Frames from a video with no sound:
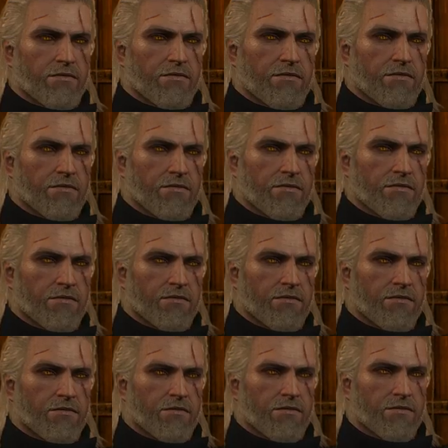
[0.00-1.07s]

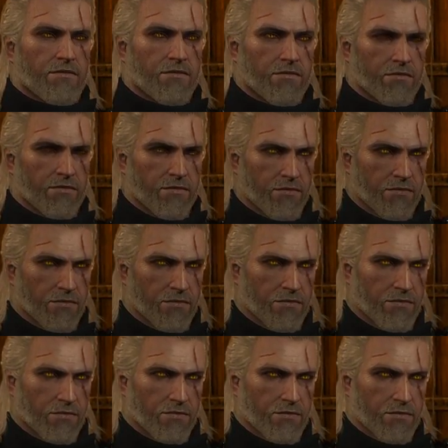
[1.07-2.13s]

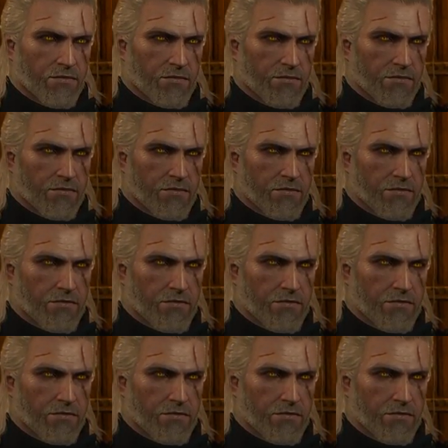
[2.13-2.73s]
Nobody speaks.